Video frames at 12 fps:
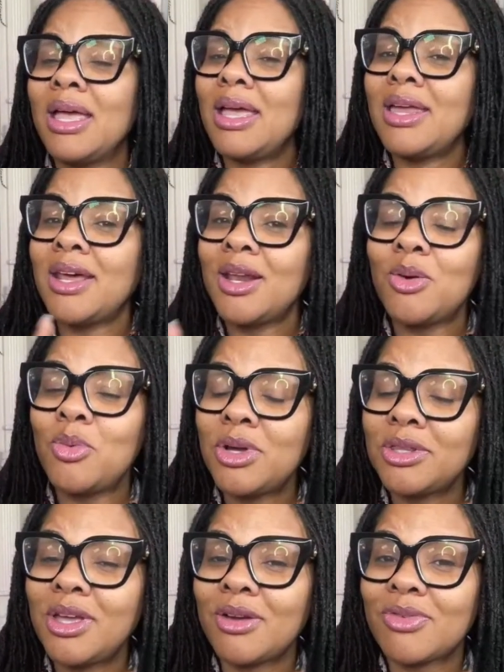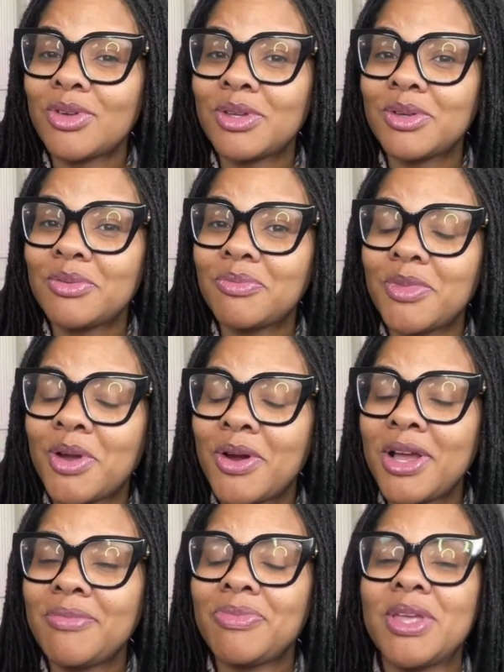And I don't want that for you. All
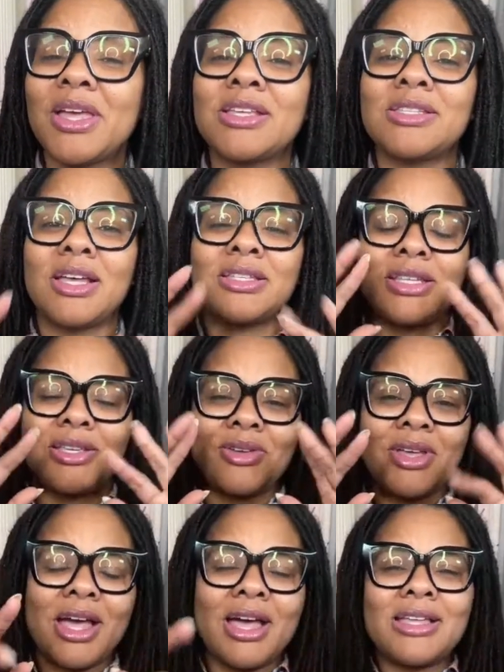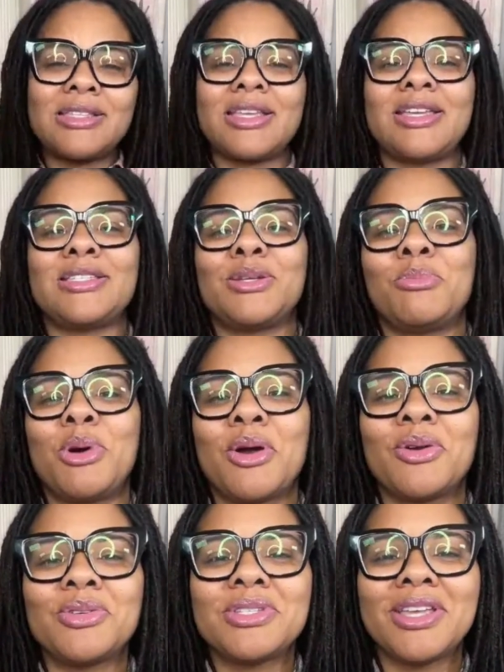right. So I'll see you guys in
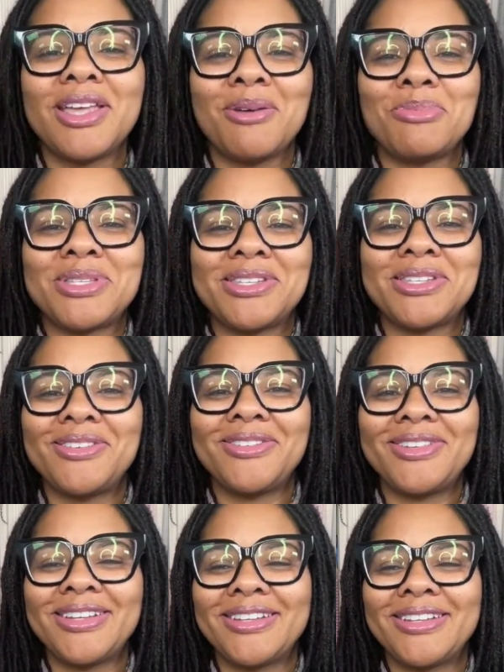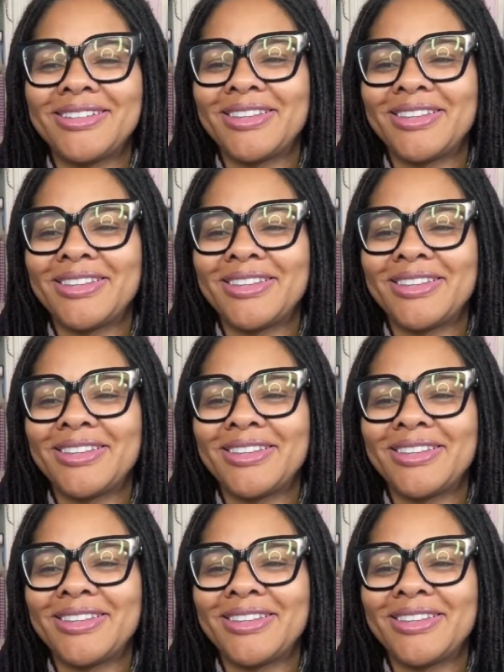tomorrow's episode.